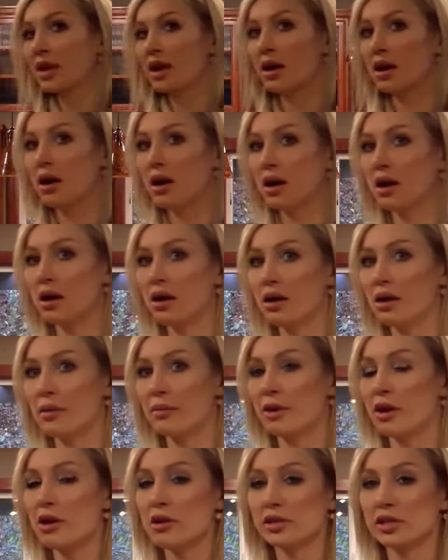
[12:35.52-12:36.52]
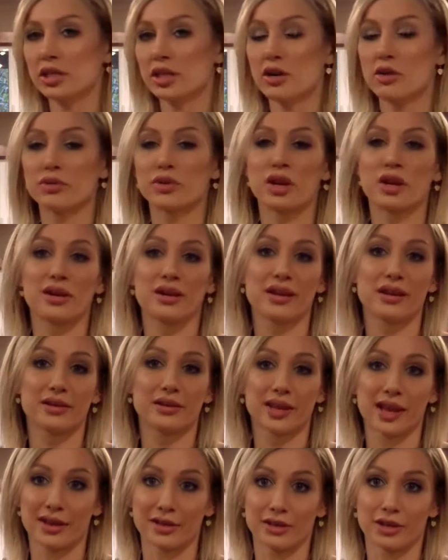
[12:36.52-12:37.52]
also on
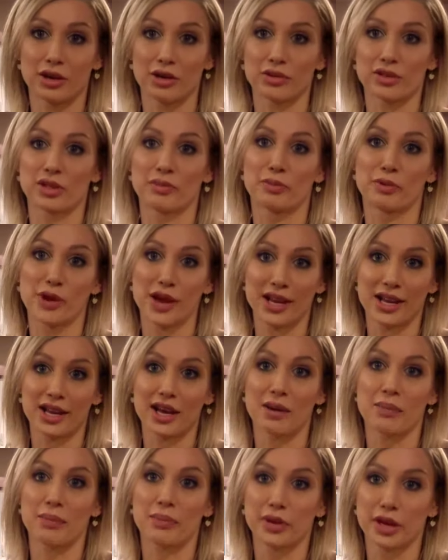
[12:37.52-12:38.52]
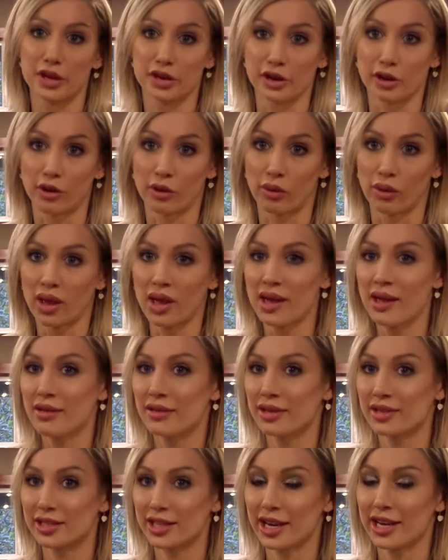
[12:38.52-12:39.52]
that note, to break up, you know,
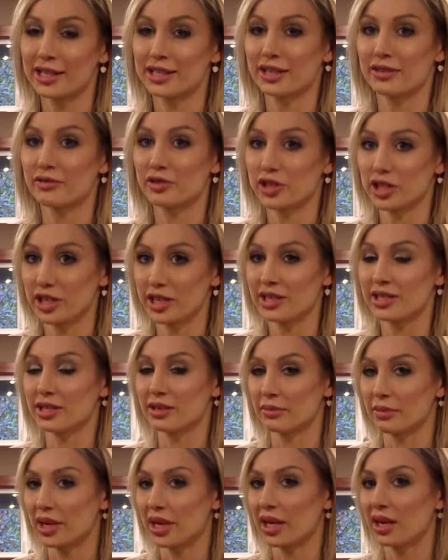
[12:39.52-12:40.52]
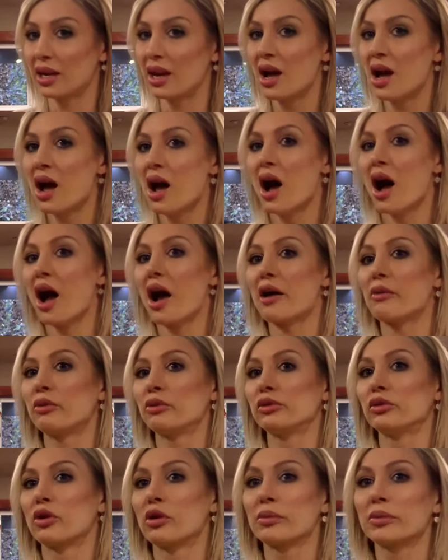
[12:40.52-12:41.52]
the taste of cheese and meat, I
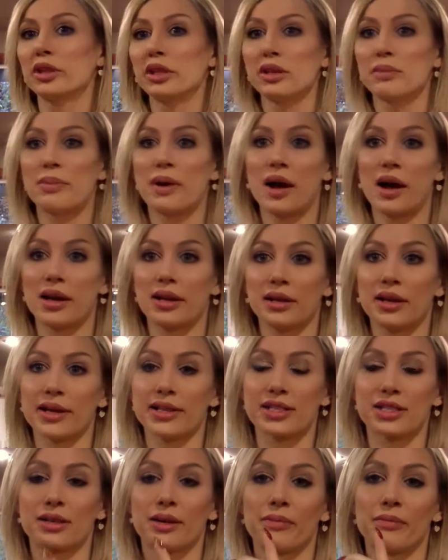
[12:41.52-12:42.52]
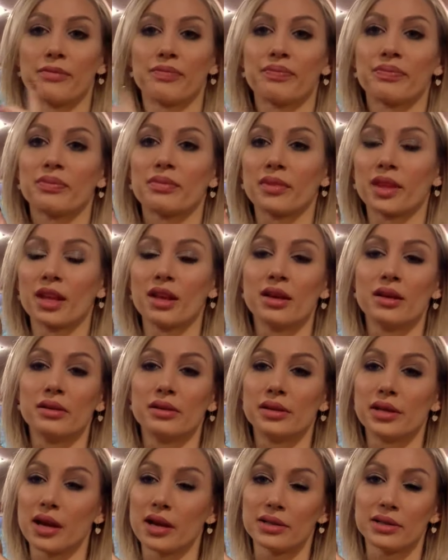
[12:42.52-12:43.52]
will normally buy like some
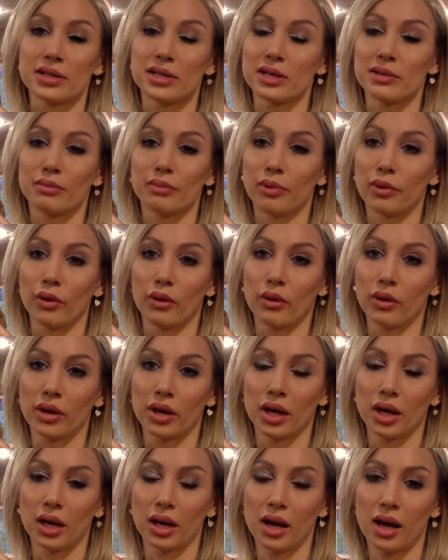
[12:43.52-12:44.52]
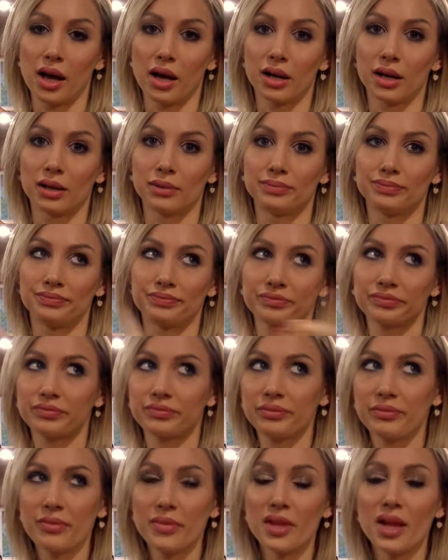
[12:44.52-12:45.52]
nuts in bulk.
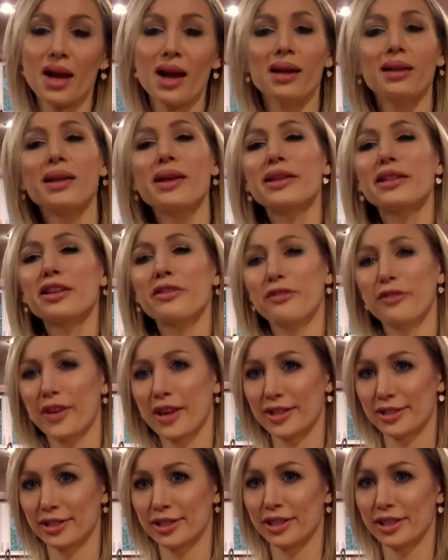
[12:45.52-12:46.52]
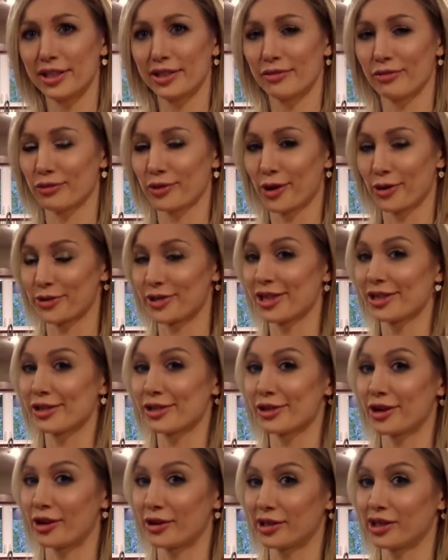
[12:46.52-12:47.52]
I like the fancy roasted
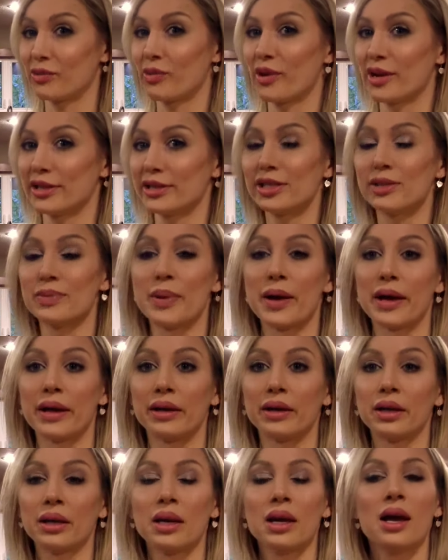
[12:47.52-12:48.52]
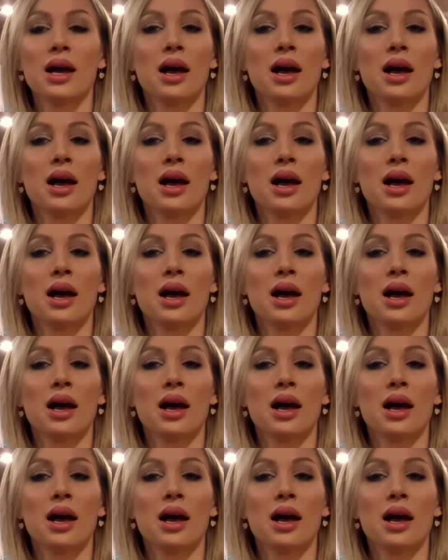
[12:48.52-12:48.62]
salted ones, but